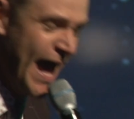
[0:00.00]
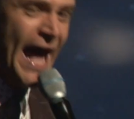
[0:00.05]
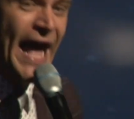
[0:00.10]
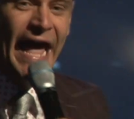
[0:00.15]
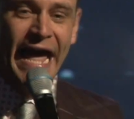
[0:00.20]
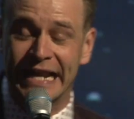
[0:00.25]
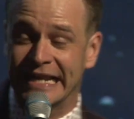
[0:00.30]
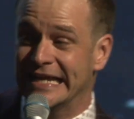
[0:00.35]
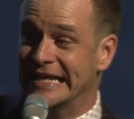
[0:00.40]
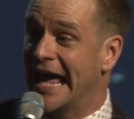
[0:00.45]

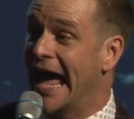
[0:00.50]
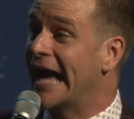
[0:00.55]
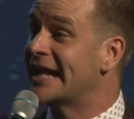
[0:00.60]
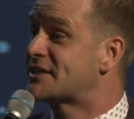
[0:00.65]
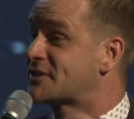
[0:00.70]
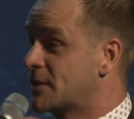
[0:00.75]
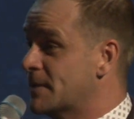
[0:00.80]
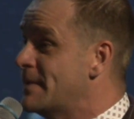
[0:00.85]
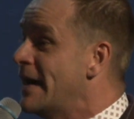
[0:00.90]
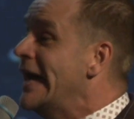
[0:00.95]
And he had
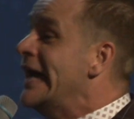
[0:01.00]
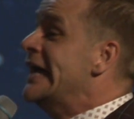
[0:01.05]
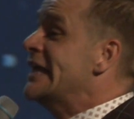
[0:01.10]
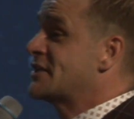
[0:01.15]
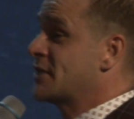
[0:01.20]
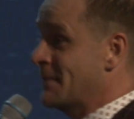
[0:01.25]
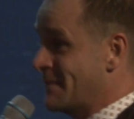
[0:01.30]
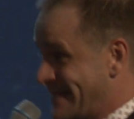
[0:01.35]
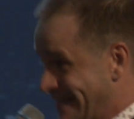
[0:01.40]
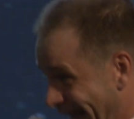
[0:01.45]
some,
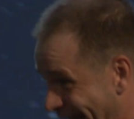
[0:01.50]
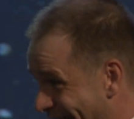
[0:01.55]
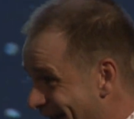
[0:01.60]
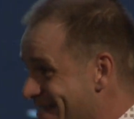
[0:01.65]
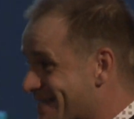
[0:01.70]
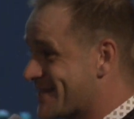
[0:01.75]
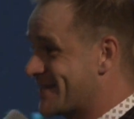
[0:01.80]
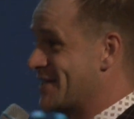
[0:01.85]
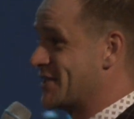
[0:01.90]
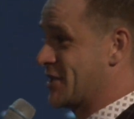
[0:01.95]
some
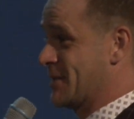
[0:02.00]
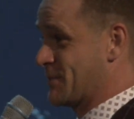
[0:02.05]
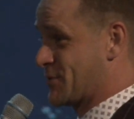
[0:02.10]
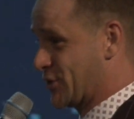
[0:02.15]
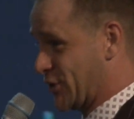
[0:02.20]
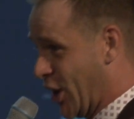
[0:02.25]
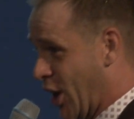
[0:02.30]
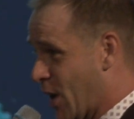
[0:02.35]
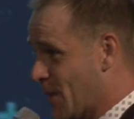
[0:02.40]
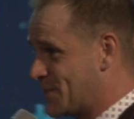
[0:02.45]
tests and some
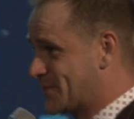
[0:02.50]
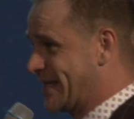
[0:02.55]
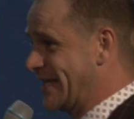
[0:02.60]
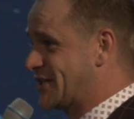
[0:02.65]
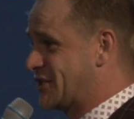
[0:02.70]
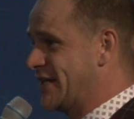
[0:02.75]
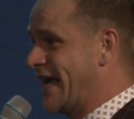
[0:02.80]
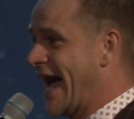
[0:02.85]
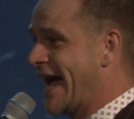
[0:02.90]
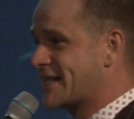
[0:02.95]
scopes and
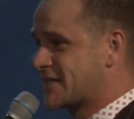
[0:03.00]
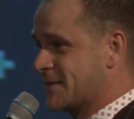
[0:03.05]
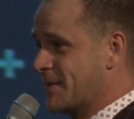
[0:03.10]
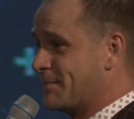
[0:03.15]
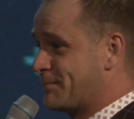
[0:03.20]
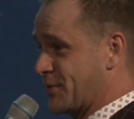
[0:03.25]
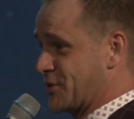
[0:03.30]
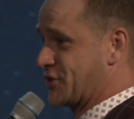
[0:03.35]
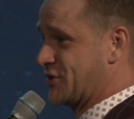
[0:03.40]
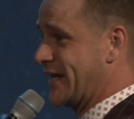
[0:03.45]
he had some
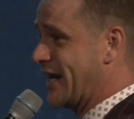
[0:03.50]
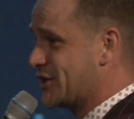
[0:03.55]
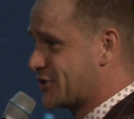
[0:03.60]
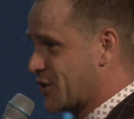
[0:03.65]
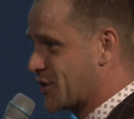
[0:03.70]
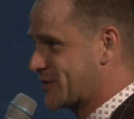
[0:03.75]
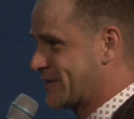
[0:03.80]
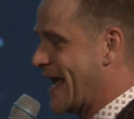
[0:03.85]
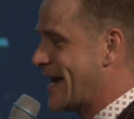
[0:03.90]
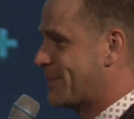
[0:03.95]

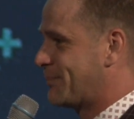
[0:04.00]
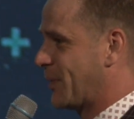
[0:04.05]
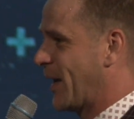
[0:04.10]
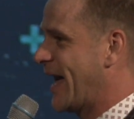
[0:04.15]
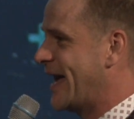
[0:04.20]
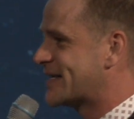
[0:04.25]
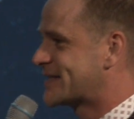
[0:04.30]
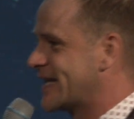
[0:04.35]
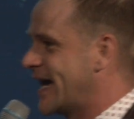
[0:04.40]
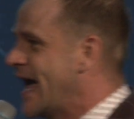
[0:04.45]
procedures take
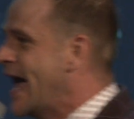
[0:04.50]
place.